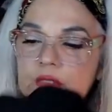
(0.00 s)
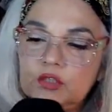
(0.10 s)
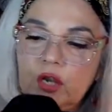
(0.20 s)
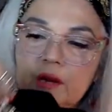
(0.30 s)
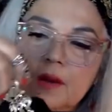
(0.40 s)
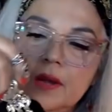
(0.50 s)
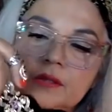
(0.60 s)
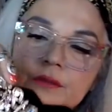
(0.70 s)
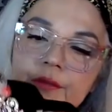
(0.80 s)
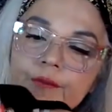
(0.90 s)
Jan
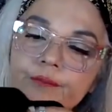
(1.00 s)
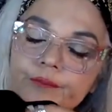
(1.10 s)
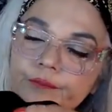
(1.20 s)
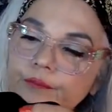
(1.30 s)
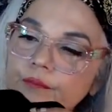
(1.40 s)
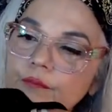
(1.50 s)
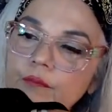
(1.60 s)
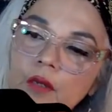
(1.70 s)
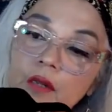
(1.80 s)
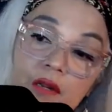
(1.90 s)
Michaels.
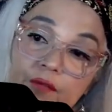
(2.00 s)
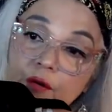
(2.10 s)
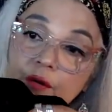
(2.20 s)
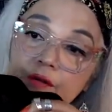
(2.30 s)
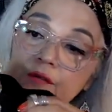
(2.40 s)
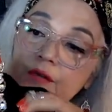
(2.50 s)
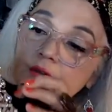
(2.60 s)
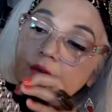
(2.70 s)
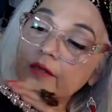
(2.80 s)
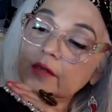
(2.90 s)
Never heard of it
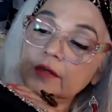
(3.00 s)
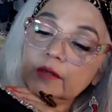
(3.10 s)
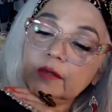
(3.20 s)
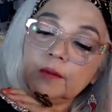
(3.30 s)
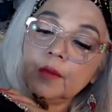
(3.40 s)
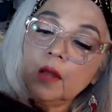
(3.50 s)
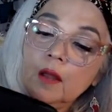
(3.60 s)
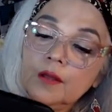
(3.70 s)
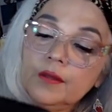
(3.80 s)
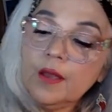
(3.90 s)
either. I had to look it up.
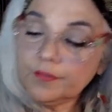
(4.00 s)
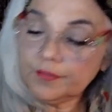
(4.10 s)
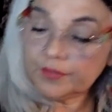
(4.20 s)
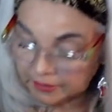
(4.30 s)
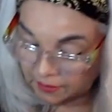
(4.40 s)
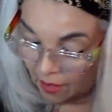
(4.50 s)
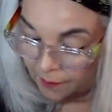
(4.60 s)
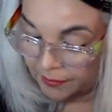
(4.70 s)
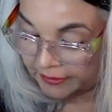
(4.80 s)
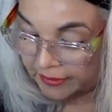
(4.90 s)
Yeah, this is
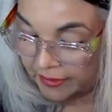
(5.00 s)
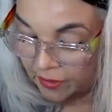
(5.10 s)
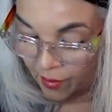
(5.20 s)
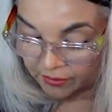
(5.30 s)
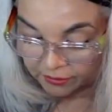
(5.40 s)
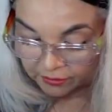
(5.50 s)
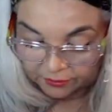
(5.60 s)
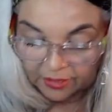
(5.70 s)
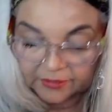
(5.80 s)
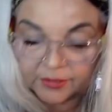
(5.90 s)
not missing any rhinestones,
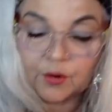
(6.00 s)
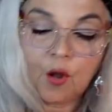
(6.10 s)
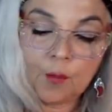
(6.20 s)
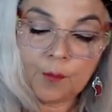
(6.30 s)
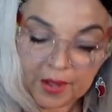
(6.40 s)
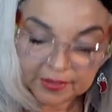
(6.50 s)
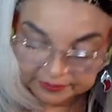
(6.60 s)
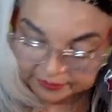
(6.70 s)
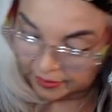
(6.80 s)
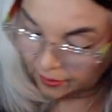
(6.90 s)
guys, and they're all
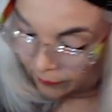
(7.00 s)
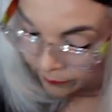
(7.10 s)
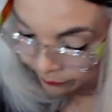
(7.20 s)
pastel.